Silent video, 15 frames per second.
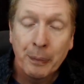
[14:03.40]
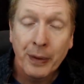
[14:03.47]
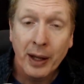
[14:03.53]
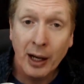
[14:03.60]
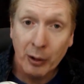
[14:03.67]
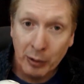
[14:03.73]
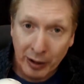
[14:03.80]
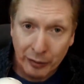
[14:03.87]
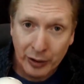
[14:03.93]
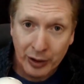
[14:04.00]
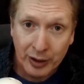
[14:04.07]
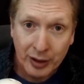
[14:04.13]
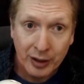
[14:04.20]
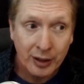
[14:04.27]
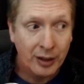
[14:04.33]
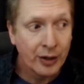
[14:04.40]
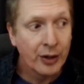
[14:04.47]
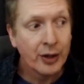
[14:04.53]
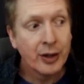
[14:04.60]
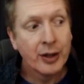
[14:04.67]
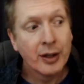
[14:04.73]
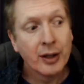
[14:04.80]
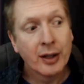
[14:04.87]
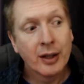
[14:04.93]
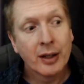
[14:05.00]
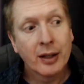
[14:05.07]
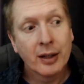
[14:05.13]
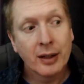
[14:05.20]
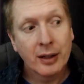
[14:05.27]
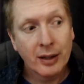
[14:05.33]
However,
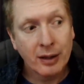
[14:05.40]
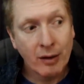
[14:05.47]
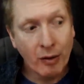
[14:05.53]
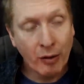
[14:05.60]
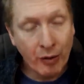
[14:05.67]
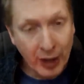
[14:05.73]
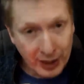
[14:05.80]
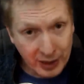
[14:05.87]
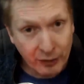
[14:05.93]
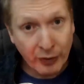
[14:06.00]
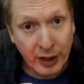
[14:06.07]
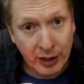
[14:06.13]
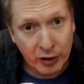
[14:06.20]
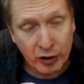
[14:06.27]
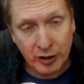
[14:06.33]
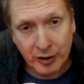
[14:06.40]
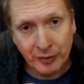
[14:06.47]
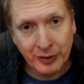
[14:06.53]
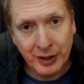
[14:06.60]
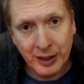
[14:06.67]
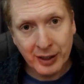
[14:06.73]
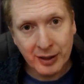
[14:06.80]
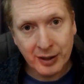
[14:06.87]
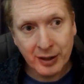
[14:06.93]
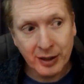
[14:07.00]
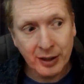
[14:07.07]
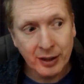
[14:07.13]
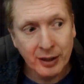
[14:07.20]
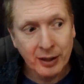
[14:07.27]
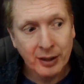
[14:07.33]
this version of DC